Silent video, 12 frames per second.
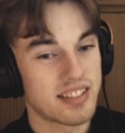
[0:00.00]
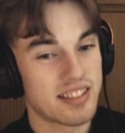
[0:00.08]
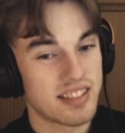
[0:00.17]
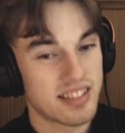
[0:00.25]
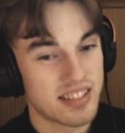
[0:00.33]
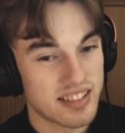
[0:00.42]

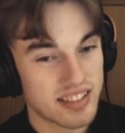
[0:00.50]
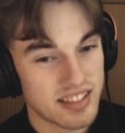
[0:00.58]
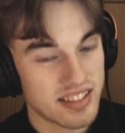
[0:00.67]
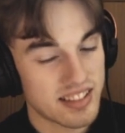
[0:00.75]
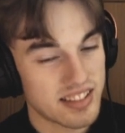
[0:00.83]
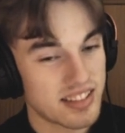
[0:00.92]

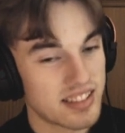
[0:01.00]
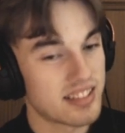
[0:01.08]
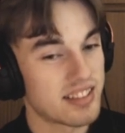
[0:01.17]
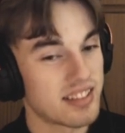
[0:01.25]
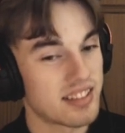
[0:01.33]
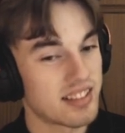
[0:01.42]

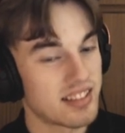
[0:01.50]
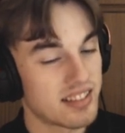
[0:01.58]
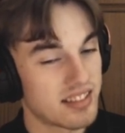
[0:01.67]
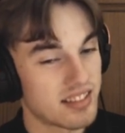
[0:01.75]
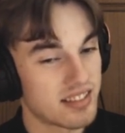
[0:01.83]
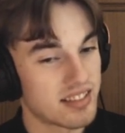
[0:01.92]

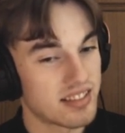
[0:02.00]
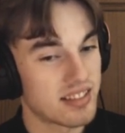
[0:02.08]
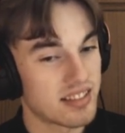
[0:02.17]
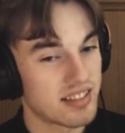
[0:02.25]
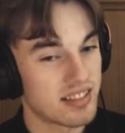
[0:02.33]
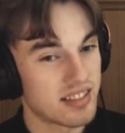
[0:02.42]

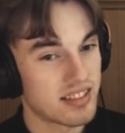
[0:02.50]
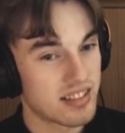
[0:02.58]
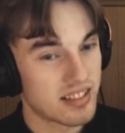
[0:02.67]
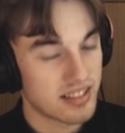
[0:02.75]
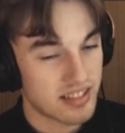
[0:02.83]
(silent)